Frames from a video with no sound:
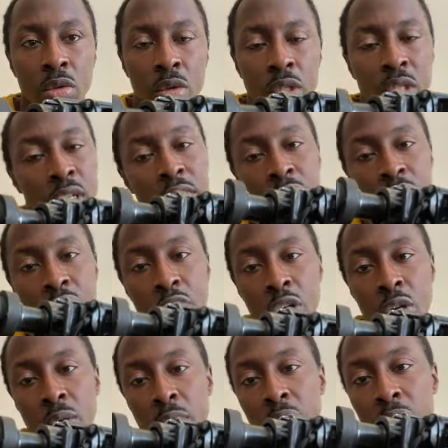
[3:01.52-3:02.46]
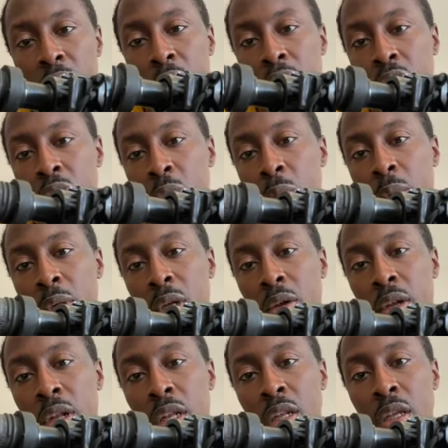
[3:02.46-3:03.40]
It's still in jail right now, so I'm waiting on
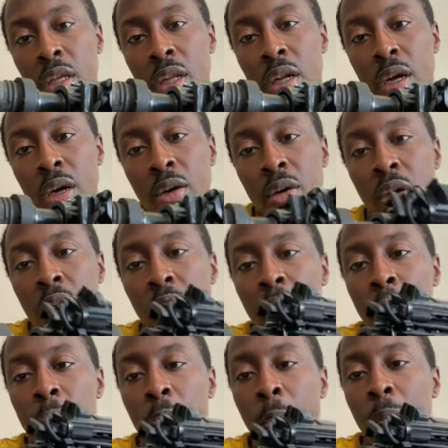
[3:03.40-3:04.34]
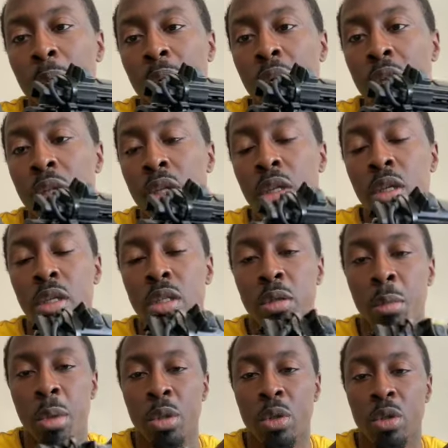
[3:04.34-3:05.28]
that to get out. But this is the
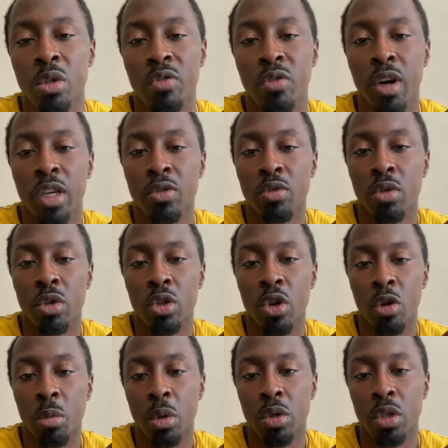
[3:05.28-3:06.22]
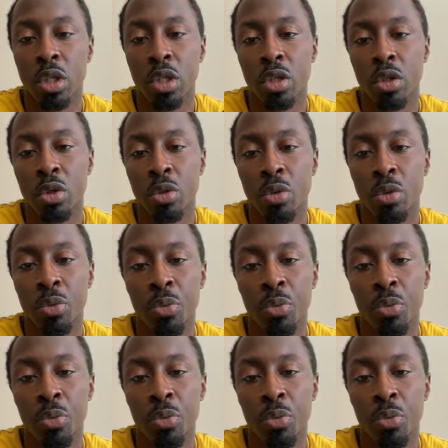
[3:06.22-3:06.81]
muzzle device for a Turbo T2.